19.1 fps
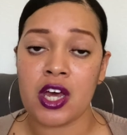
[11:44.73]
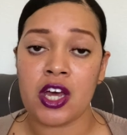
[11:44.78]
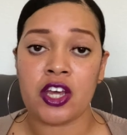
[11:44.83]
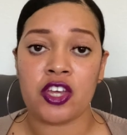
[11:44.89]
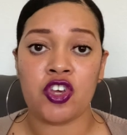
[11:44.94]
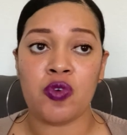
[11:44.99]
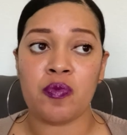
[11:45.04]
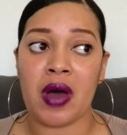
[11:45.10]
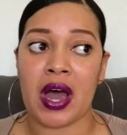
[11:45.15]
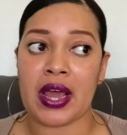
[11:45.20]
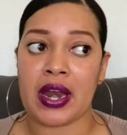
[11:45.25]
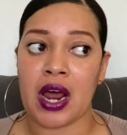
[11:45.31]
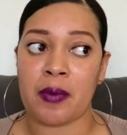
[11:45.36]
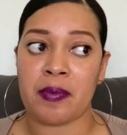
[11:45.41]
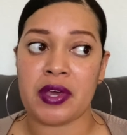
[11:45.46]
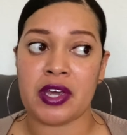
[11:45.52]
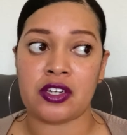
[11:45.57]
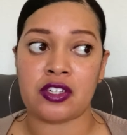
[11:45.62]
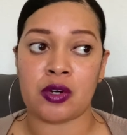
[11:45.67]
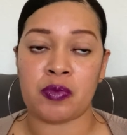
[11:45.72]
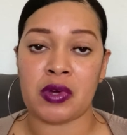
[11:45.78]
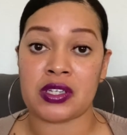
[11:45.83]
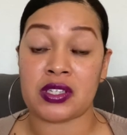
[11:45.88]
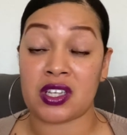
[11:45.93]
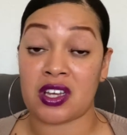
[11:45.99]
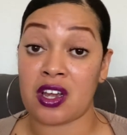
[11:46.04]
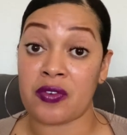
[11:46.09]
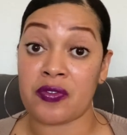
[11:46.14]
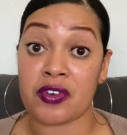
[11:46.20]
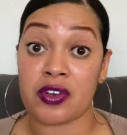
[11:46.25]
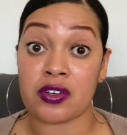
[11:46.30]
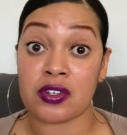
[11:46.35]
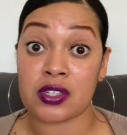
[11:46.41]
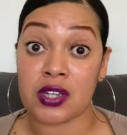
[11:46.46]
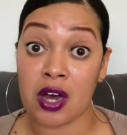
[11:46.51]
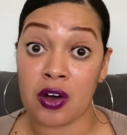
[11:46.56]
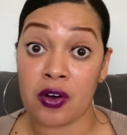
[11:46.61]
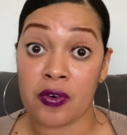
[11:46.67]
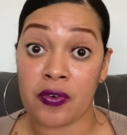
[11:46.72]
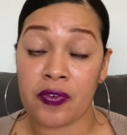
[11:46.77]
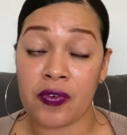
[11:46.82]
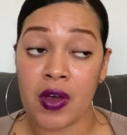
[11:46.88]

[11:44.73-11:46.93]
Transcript: You might not be at your best to care for yourself.